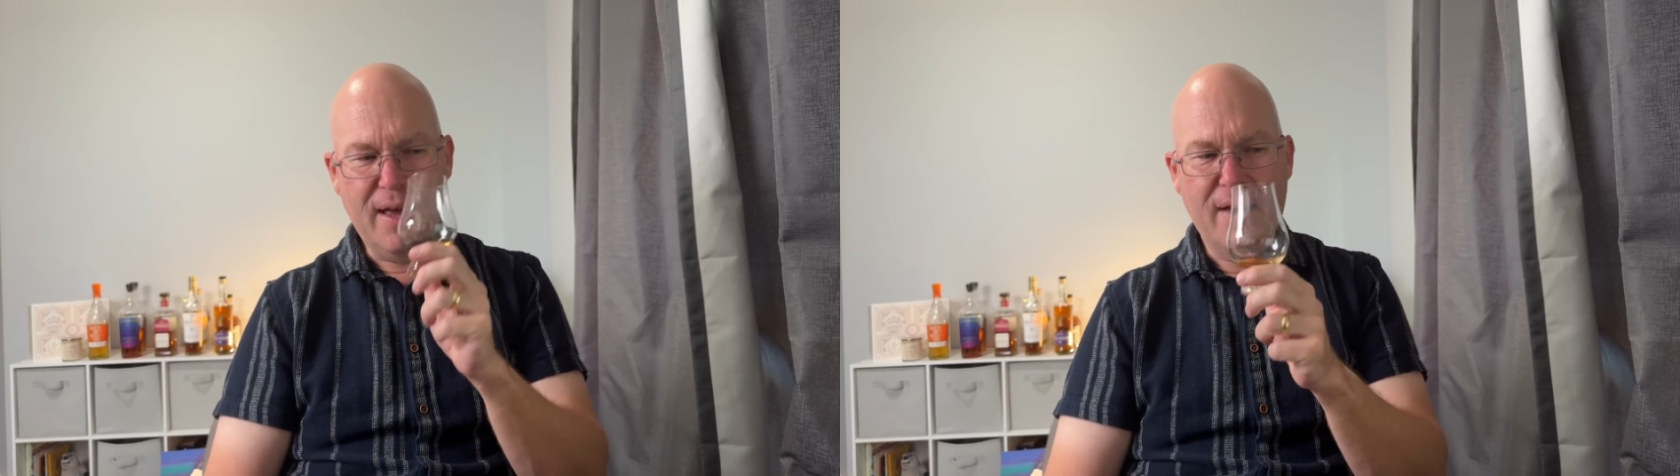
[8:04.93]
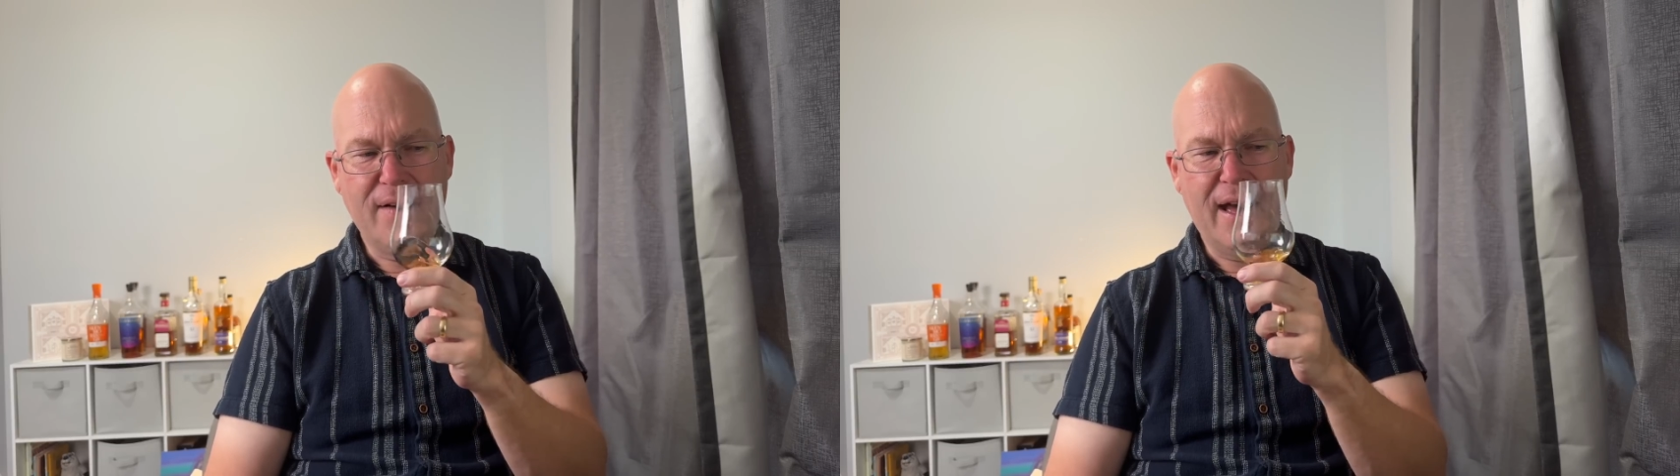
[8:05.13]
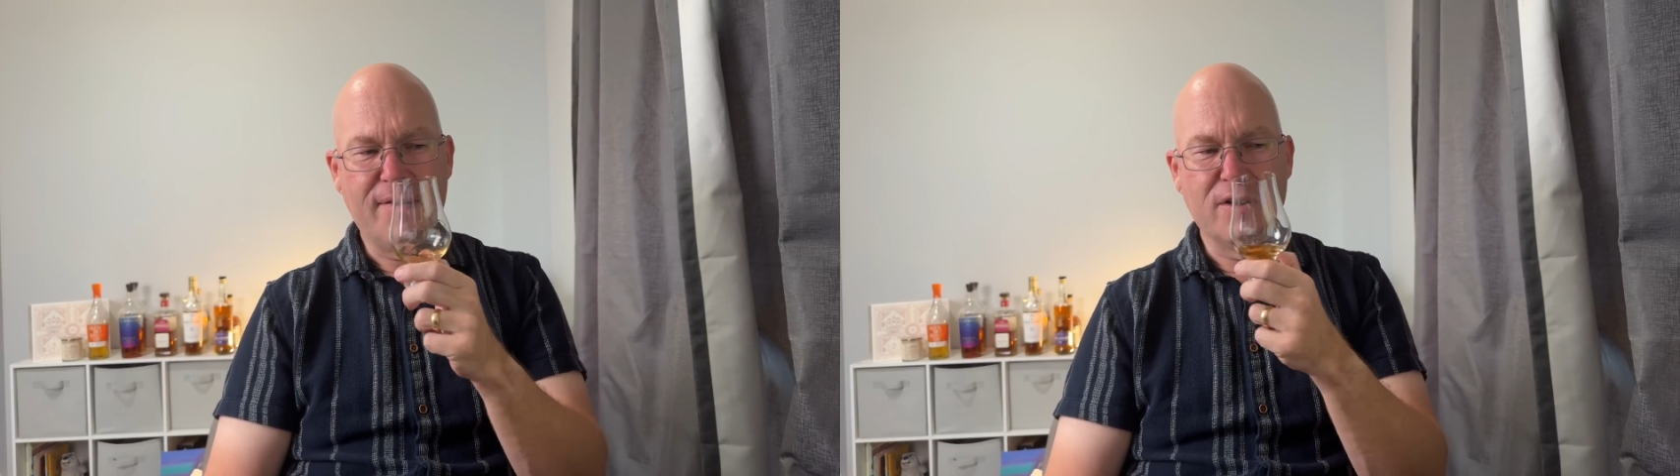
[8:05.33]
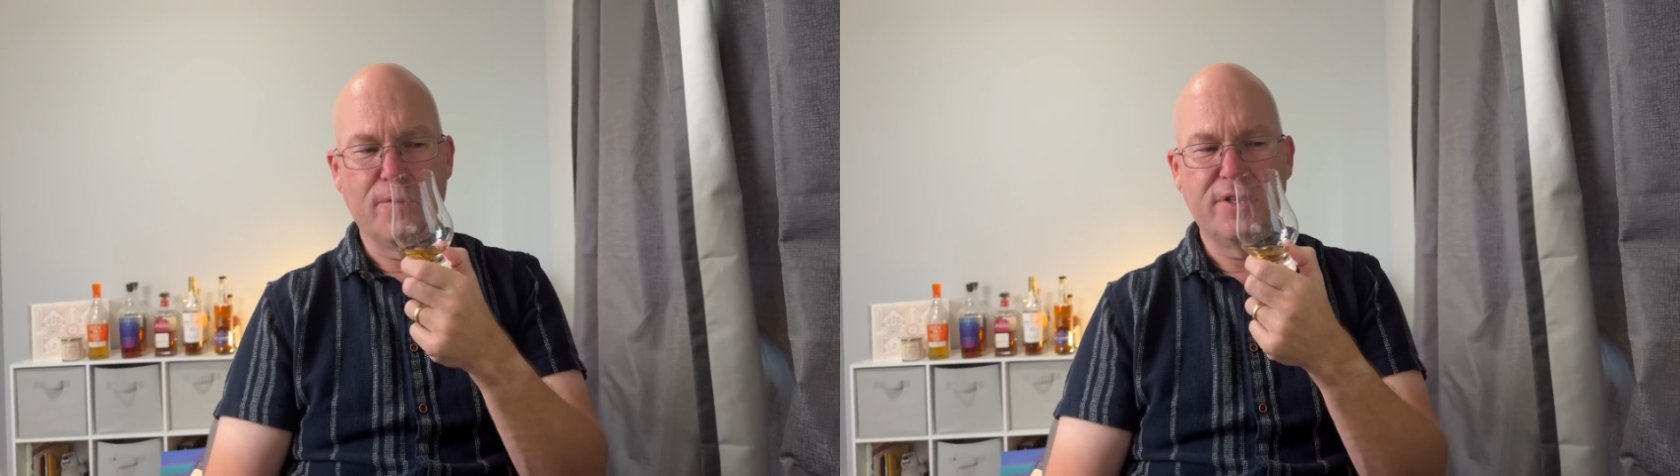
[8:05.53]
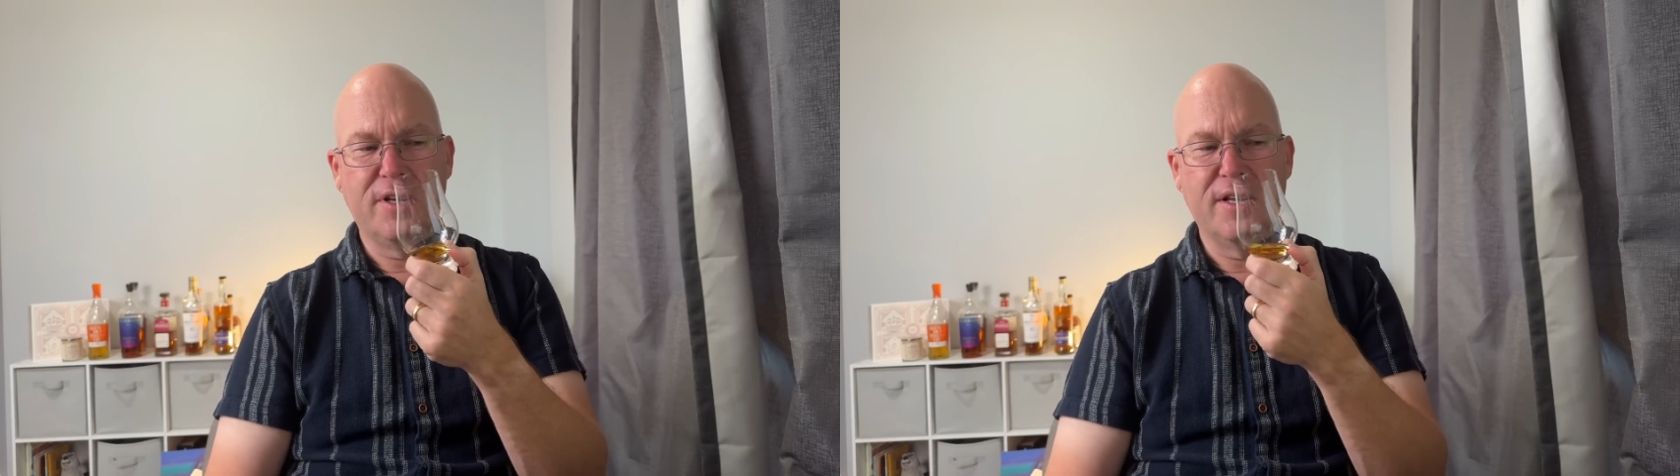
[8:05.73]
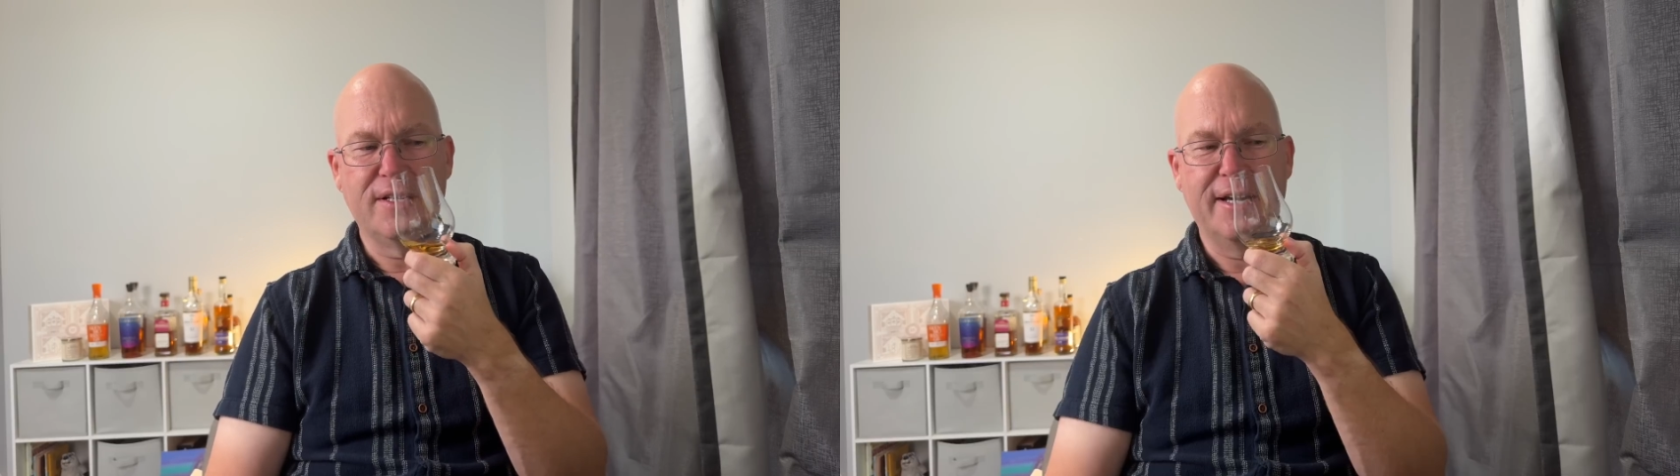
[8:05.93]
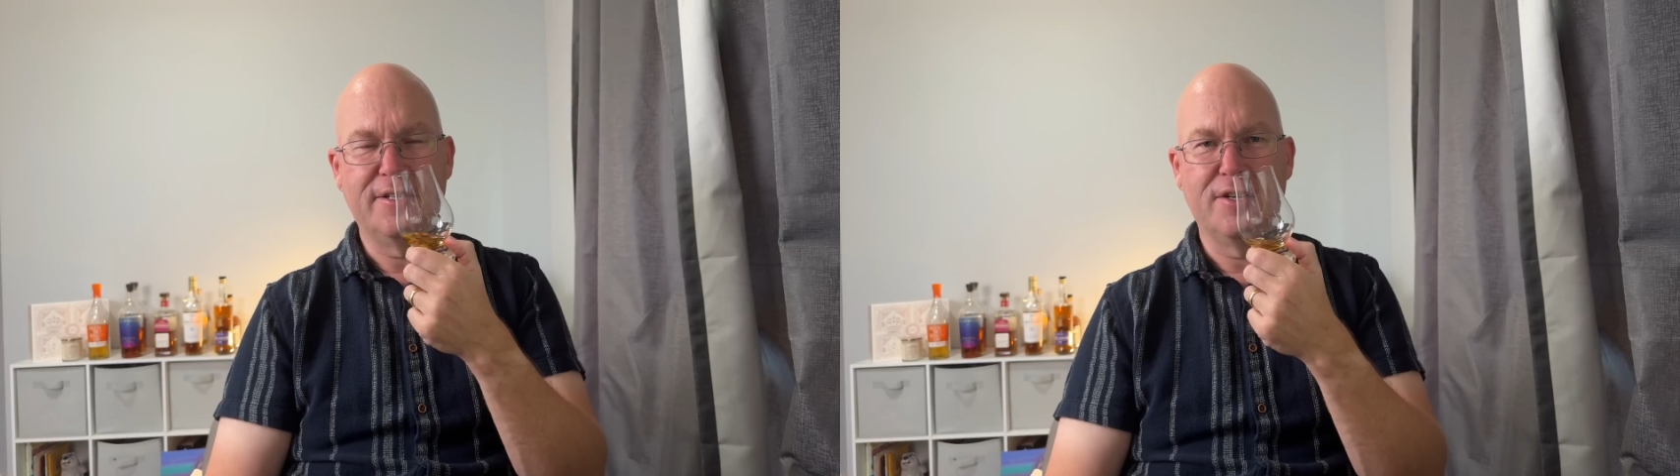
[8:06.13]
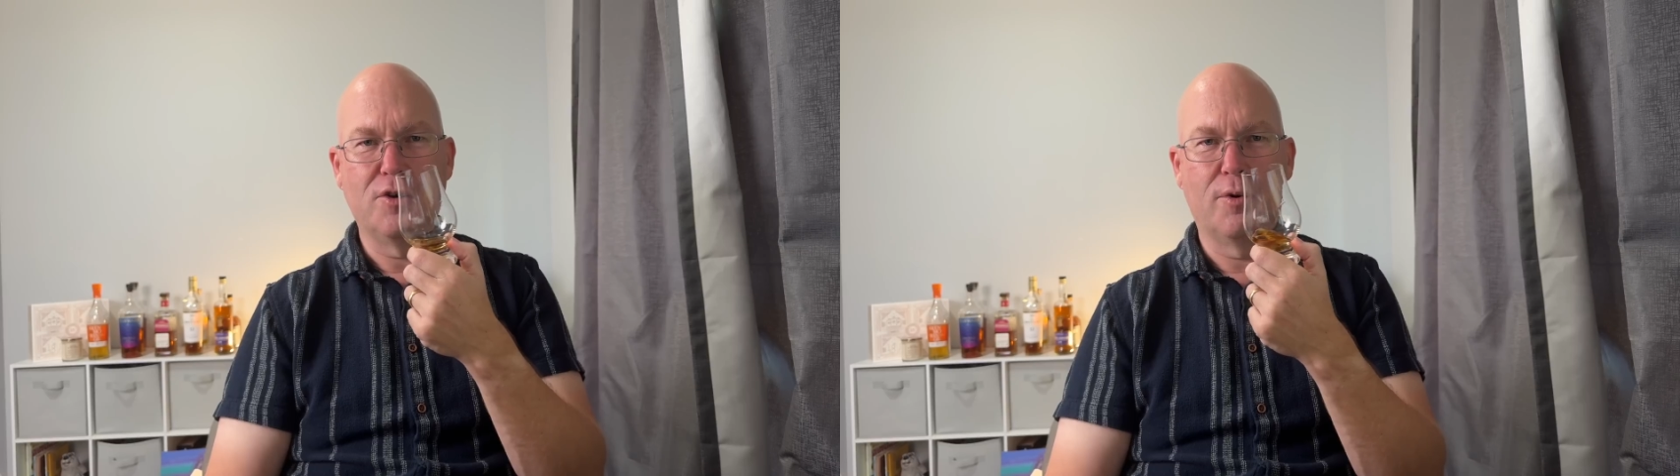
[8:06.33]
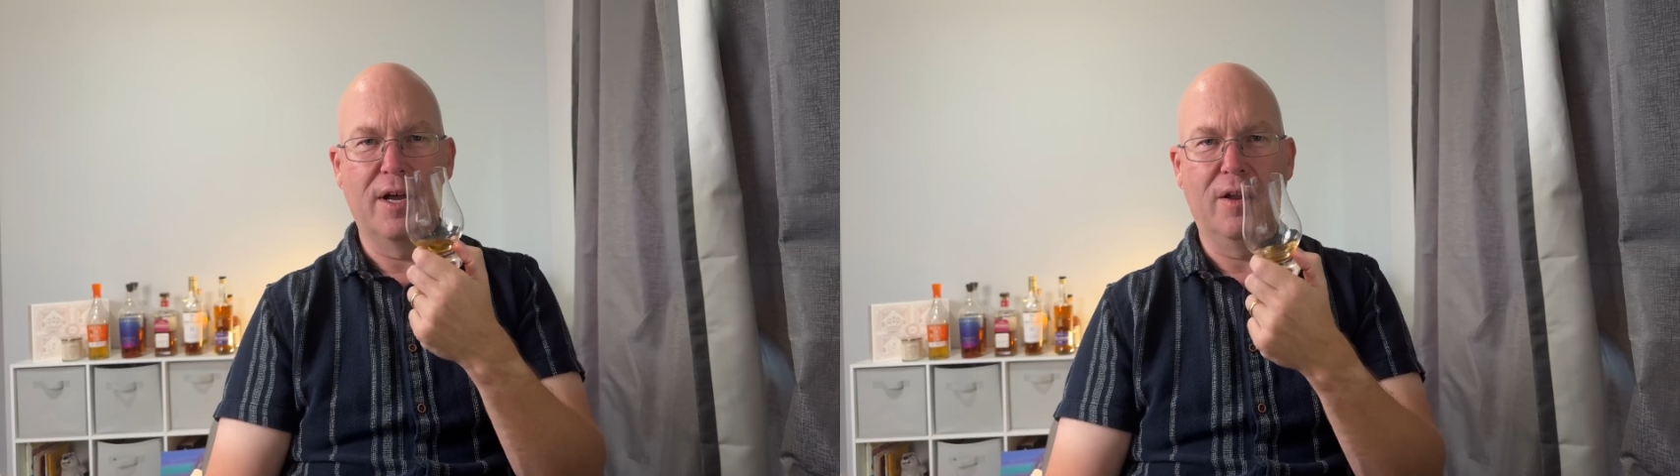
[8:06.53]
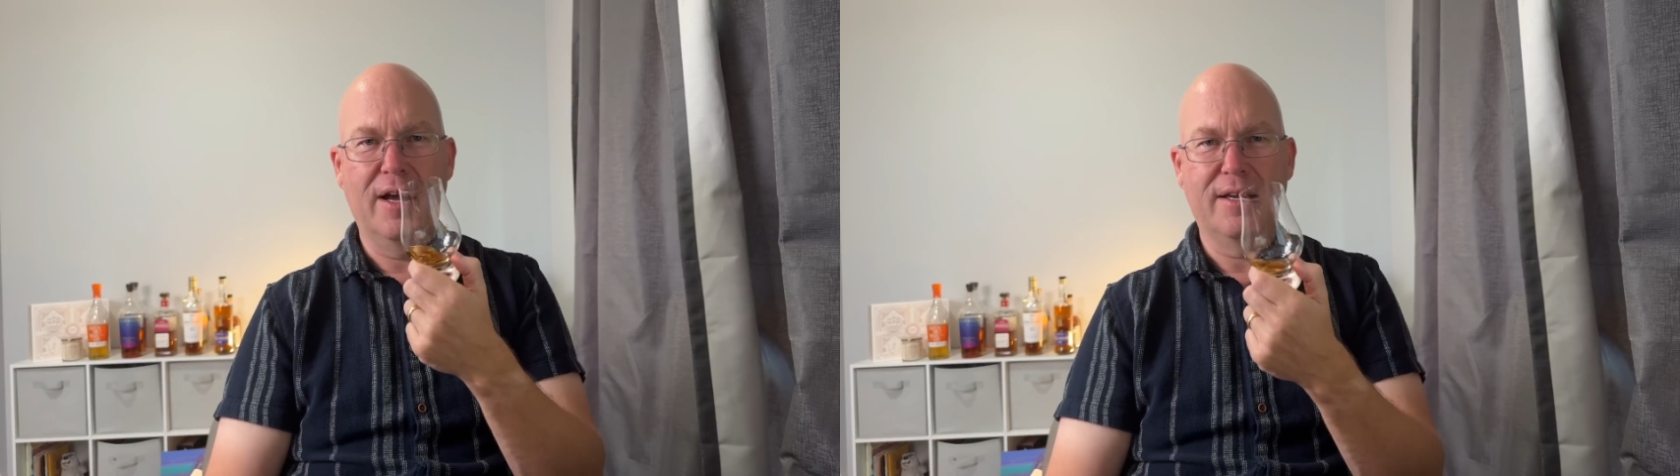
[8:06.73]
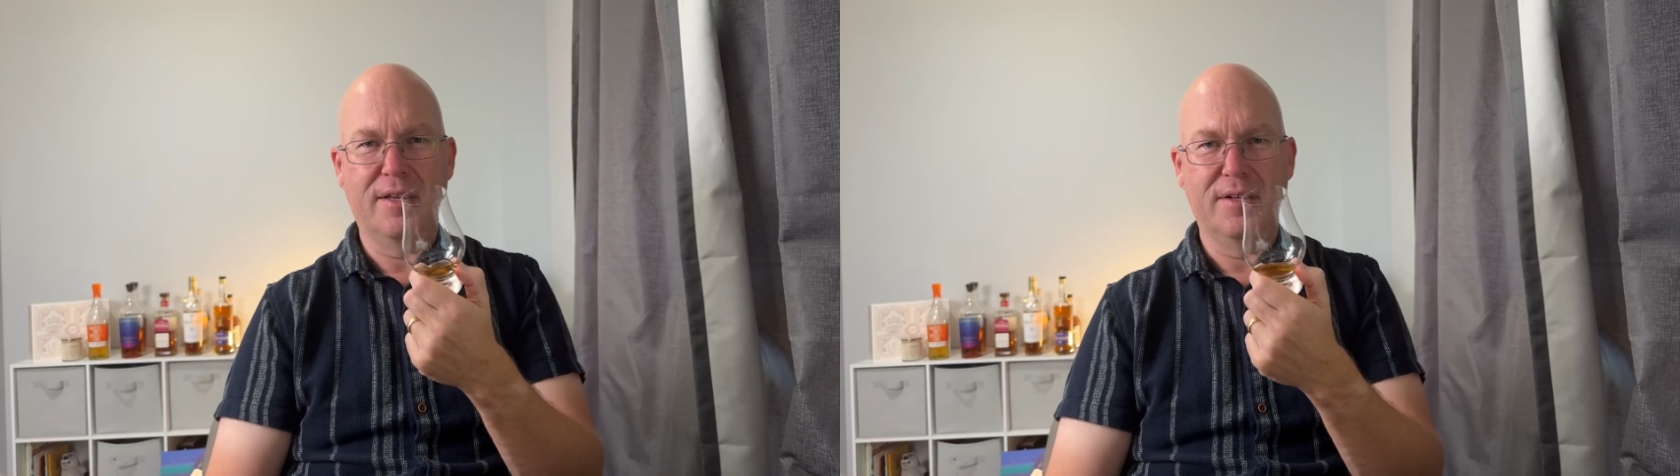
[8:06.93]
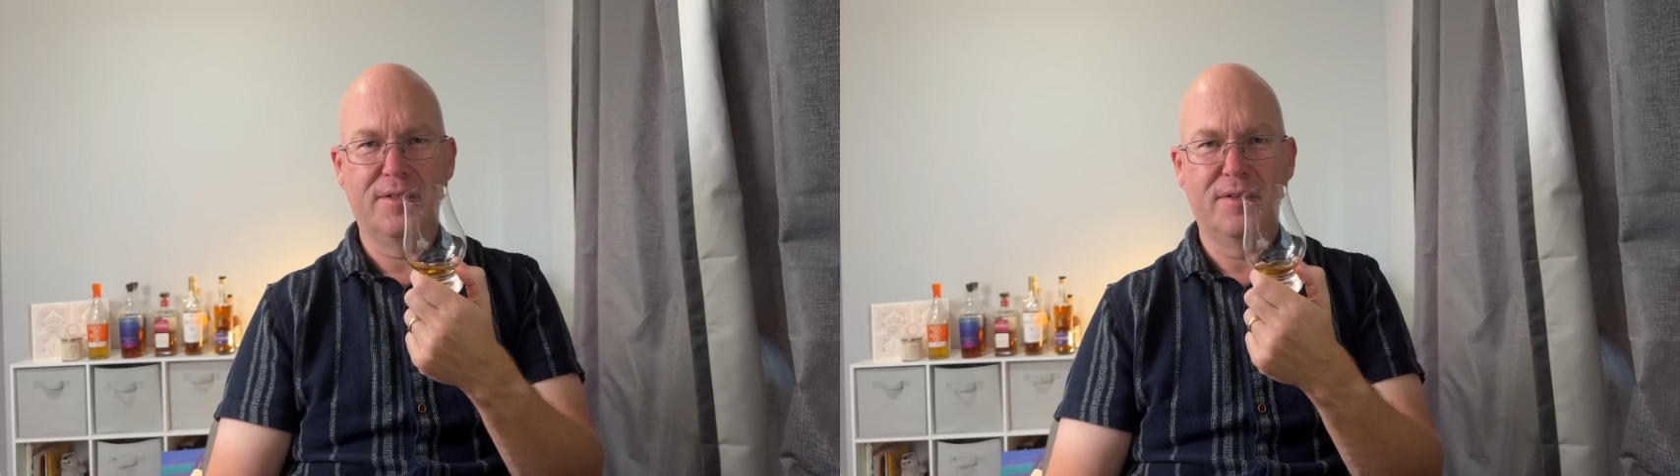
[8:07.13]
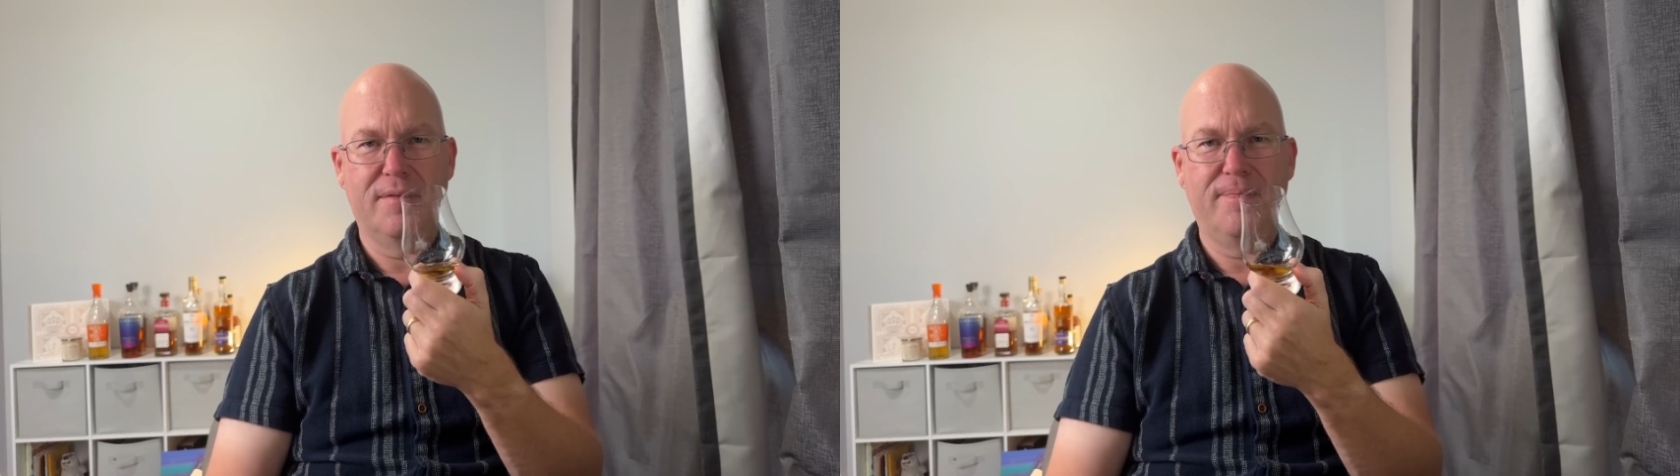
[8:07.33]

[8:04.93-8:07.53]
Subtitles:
ever having a whiskey that tasted quite like this.